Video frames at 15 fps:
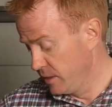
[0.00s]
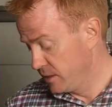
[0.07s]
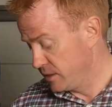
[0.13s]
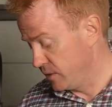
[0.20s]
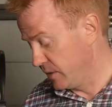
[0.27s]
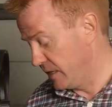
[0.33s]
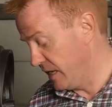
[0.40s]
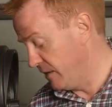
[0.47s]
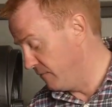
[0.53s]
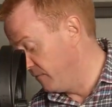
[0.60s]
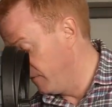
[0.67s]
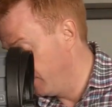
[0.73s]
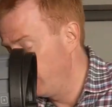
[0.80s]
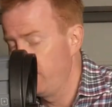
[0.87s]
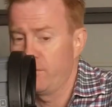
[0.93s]
So again,
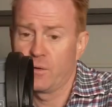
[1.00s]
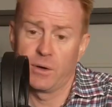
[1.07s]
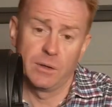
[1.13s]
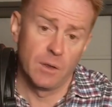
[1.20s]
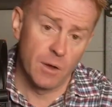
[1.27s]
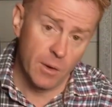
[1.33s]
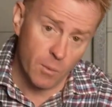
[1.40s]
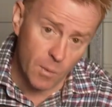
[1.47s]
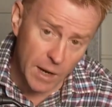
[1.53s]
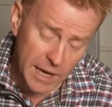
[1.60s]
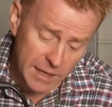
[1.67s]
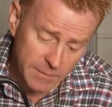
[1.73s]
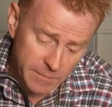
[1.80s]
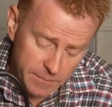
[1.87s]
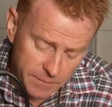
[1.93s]
very, very
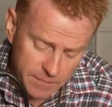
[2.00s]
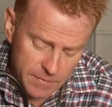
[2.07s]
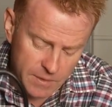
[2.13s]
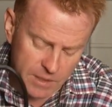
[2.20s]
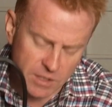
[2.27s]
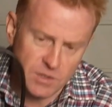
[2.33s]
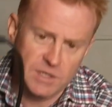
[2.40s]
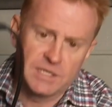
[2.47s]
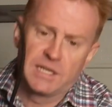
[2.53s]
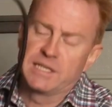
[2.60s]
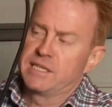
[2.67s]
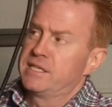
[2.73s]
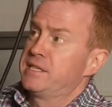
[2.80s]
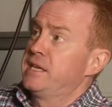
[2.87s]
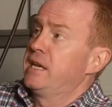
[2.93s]
lightweight. I can use it
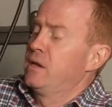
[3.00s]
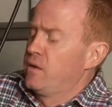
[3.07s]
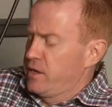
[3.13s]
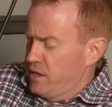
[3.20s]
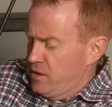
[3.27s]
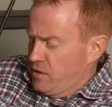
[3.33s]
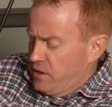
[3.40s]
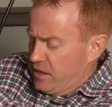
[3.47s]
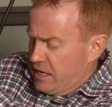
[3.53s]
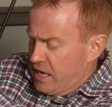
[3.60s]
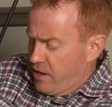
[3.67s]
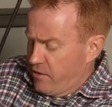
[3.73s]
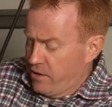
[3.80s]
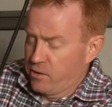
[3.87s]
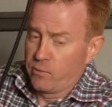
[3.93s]
as a satellite unit,
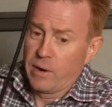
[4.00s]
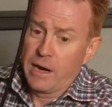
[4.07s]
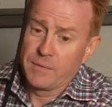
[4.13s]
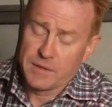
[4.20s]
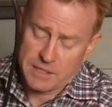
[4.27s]
carried around the